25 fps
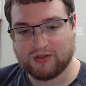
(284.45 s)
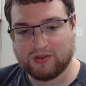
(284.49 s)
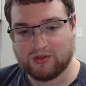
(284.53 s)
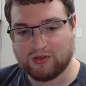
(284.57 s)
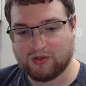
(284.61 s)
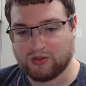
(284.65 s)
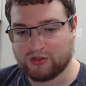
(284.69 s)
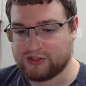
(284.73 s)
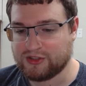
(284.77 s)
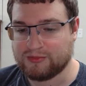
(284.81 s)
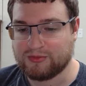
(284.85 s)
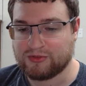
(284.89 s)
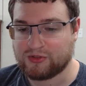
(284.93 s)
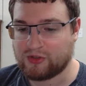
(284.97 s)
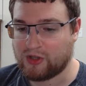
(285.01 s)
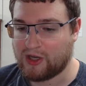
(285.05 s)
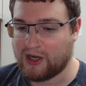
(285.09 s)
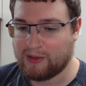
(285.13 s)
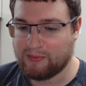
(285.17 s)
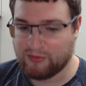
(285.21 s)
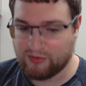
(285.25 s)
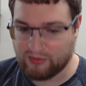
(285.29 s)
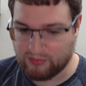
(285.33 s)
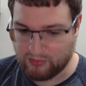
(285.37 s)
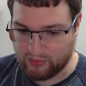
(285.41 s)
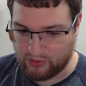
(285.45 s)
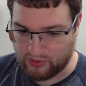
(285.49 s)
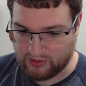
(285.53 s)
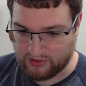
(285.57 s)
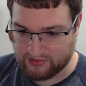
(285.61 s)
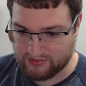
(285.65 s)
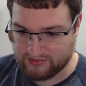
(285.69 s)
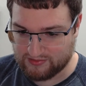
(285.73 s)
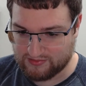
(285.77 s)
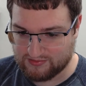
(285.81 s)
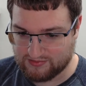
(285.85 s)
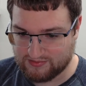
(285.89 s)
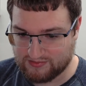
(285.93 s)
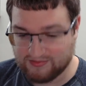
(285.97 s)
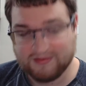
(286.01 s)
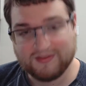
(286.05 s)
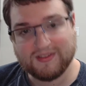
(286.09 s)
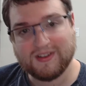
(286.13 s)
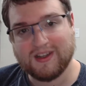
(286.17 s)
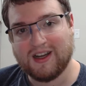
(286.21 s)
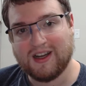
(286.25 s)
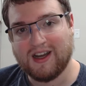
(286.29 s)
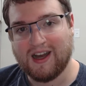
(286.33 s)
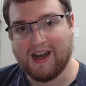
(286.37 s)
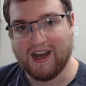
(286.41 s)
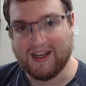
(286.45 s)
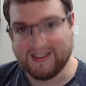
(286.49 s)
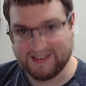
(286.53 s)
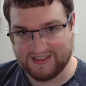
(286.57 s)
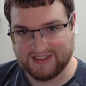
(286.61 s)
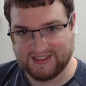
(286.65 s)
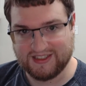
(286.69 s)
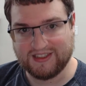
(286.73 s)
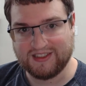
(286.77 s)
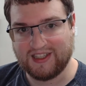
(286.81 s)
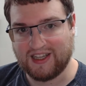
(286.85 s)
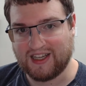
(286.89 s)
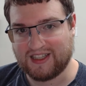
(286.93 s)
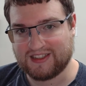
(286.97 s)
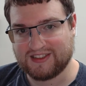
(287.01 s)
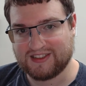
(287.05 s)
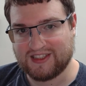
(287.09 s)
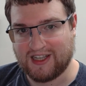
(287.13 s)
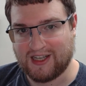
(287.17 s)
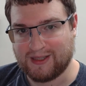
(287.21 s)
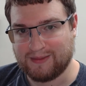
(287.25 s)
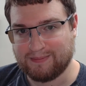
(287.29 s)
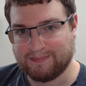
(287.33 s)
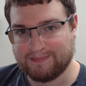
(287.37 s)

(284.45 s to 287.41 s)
or subscribe for more. Until next time.